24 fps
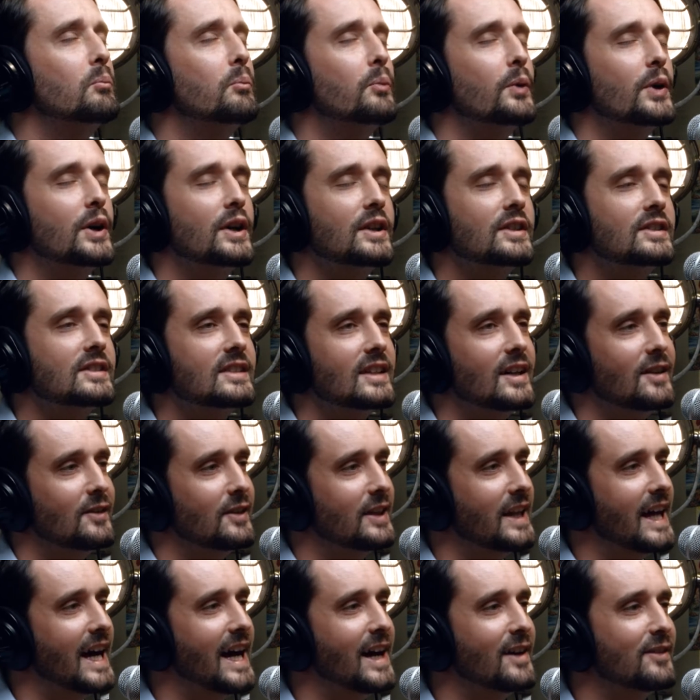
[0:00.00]
bursts out
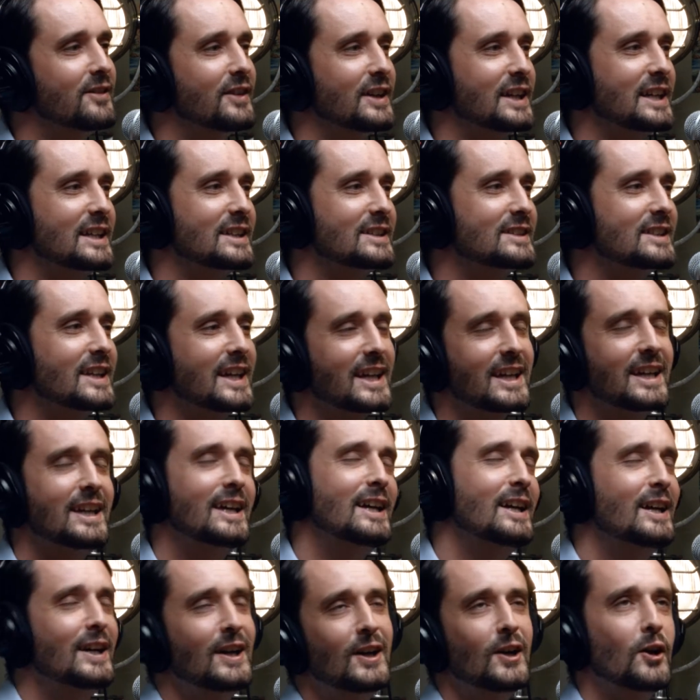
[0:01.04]
laughing. It's like,
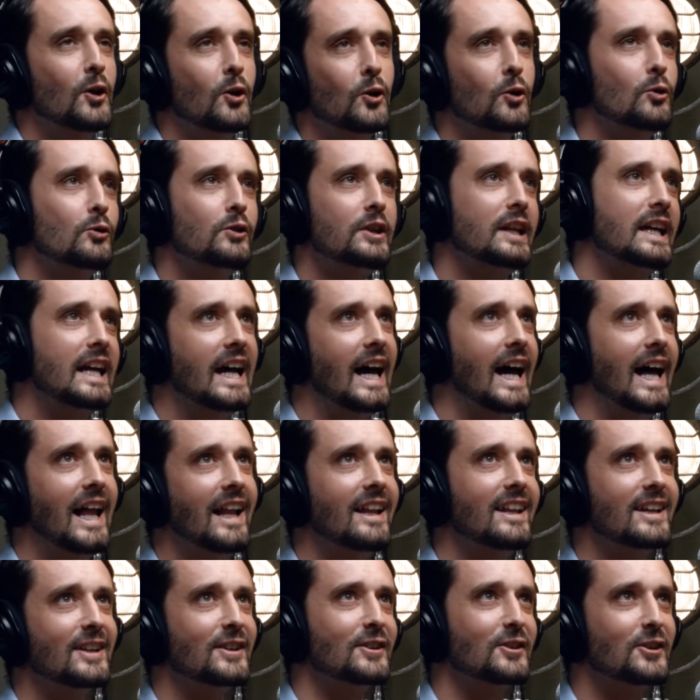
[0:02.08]
only
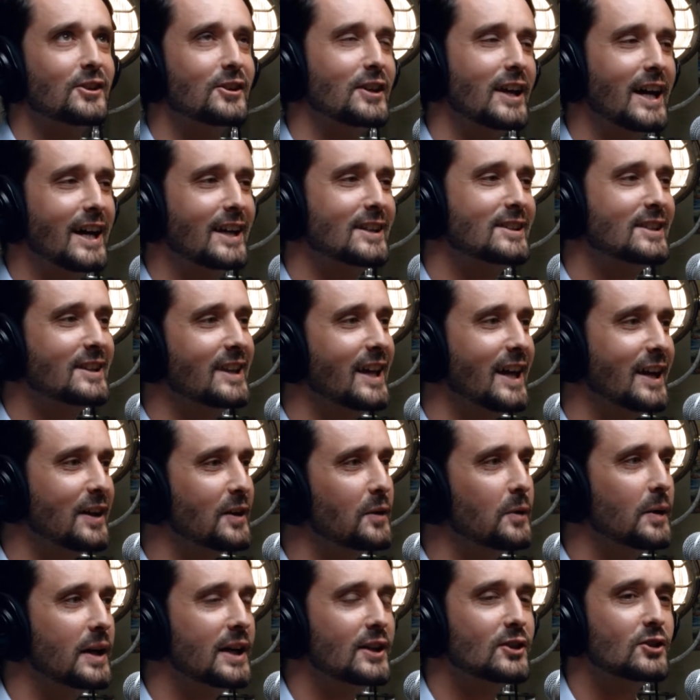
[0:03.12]
Alan could ask that
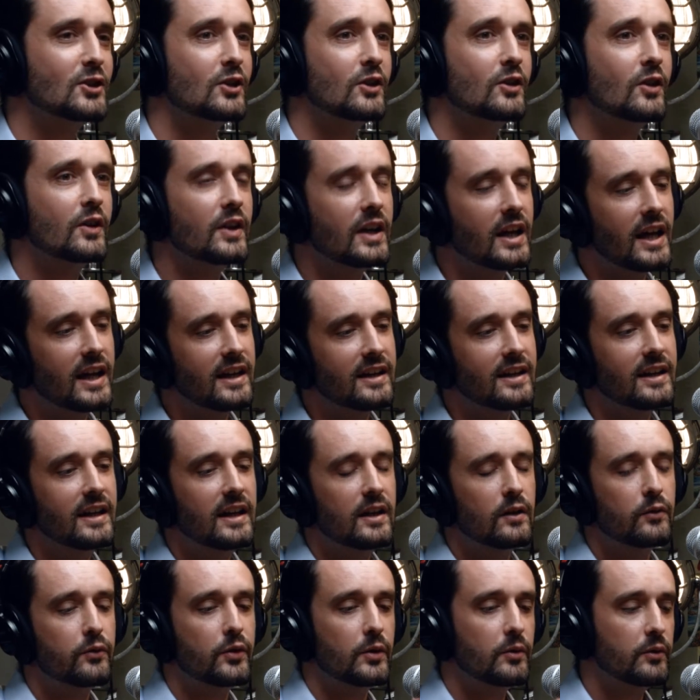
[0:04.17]
question. And
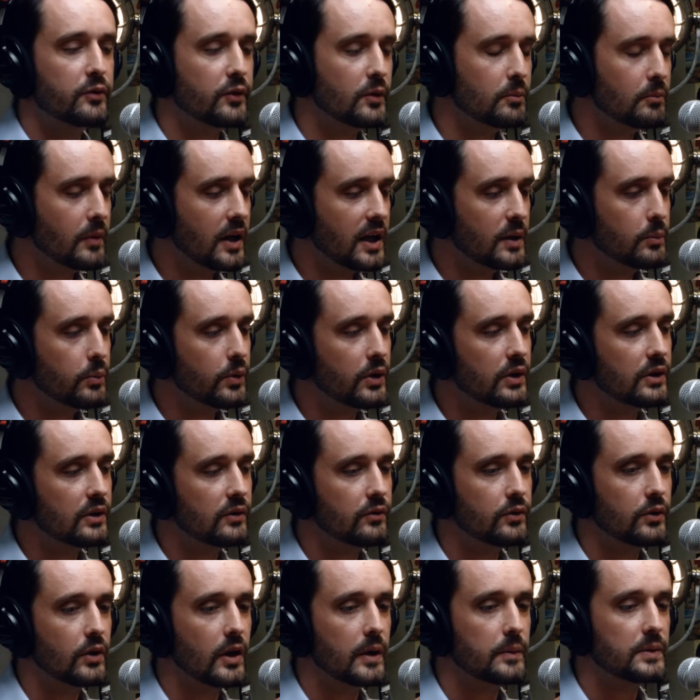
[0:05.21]
from my point of
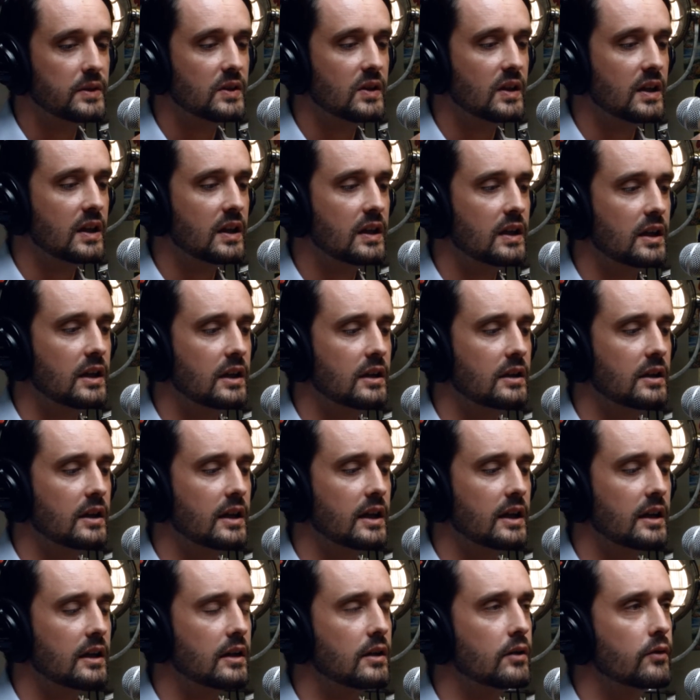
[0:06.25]
view, I was thinking
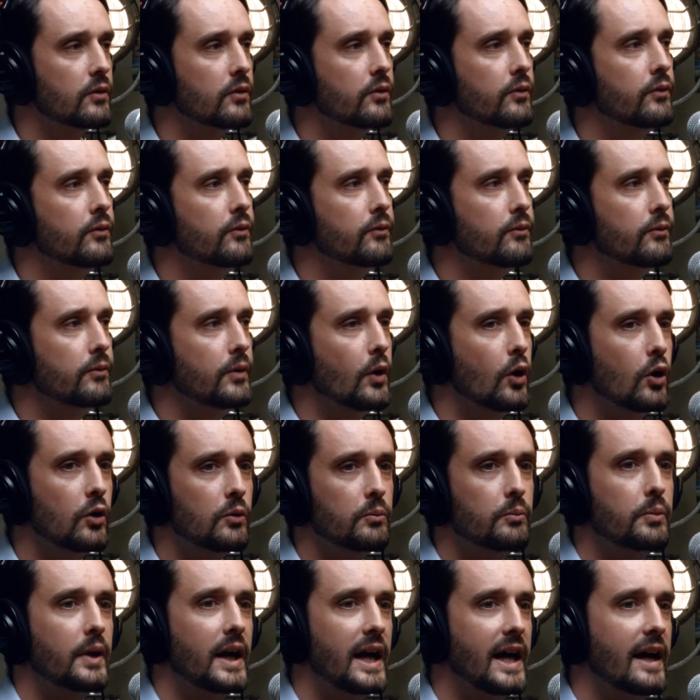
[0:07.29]
like on
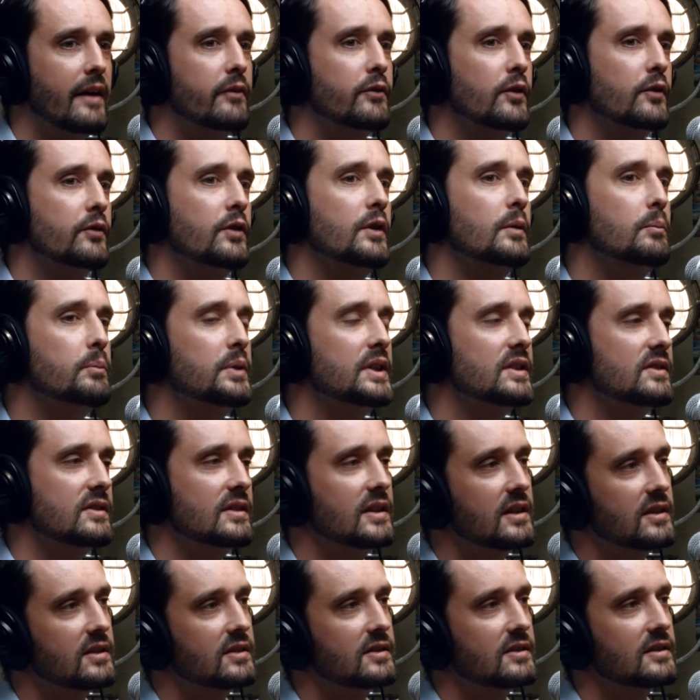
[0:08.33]
behalf of the
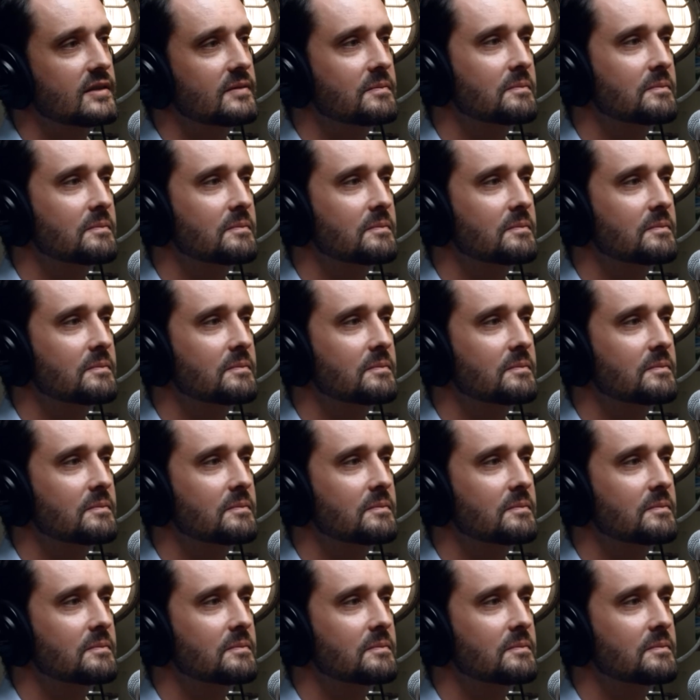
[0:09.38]
business,